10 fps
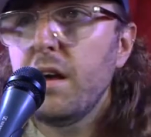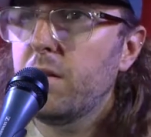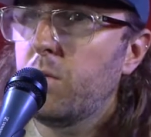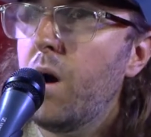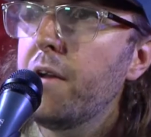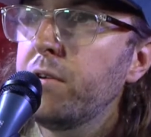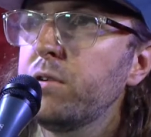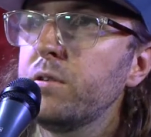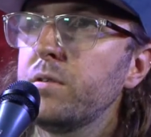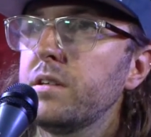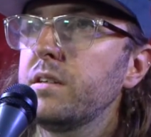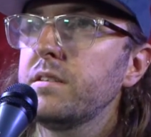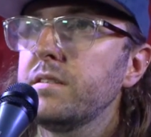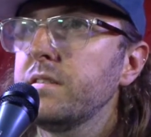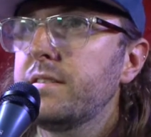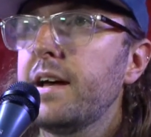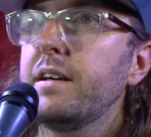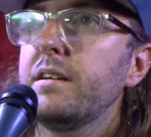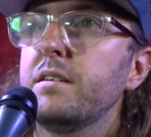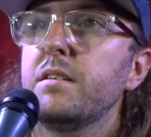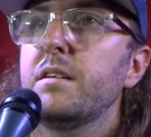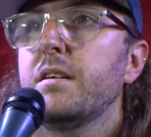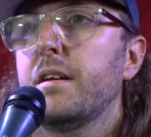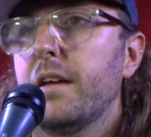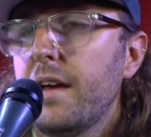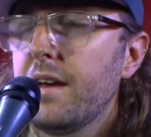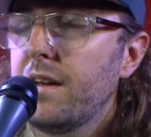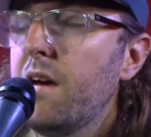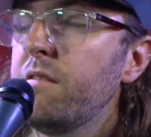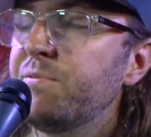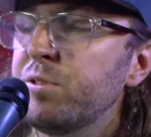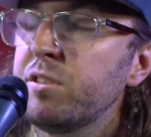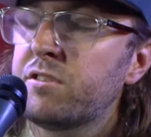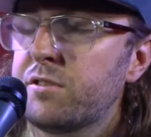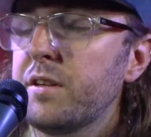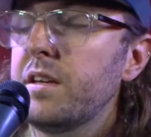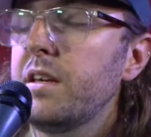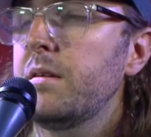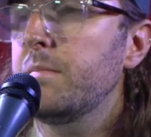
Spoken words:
The water runs down every stream,